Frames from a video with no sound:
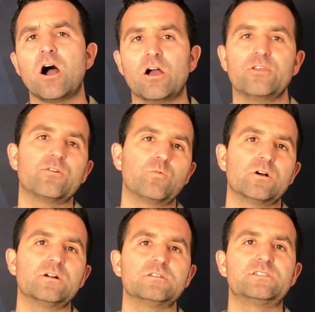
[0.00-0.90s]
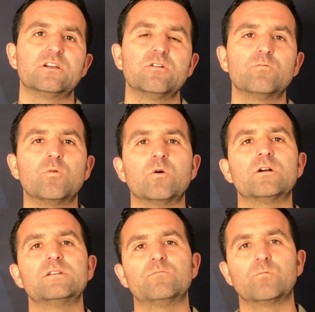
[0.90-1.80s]
Are your words
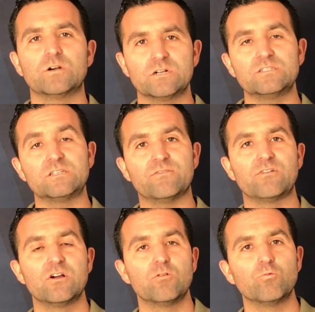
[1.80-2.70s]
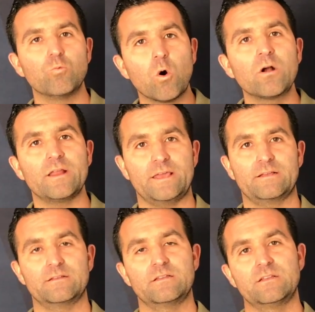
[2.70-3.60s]
words of
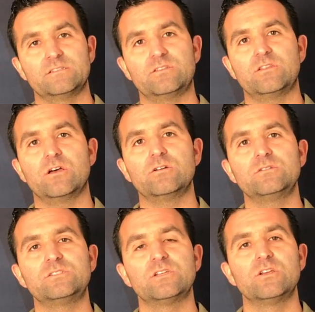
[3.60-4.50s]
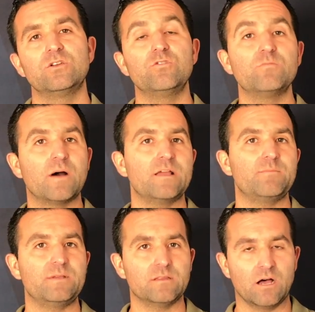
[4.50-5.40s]
warning to those who
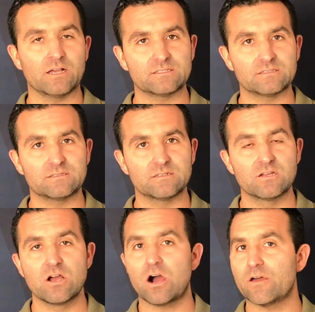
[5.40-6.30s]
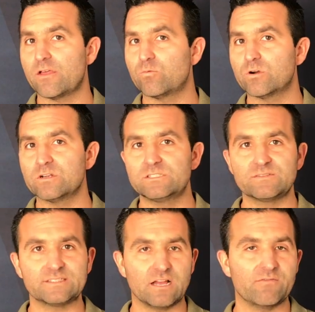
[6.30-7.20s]
might be lost? Are they words of
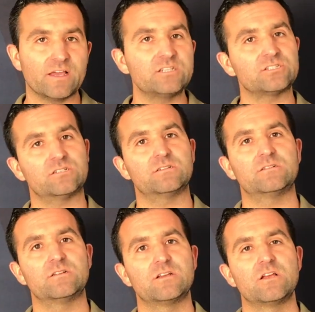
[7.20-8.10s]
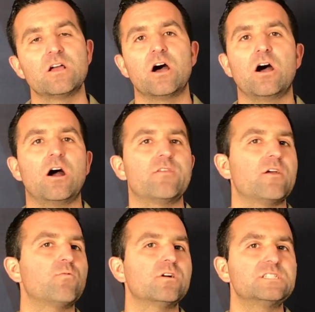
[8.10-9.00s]
salvation? Are
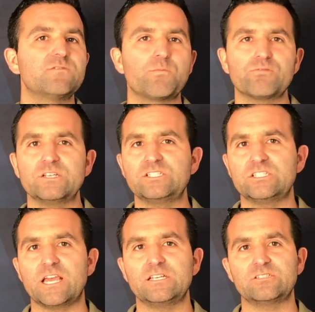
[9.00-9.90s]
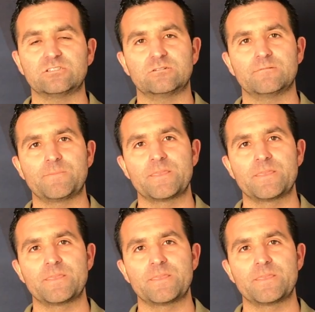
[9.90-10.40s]
they words of appreciation?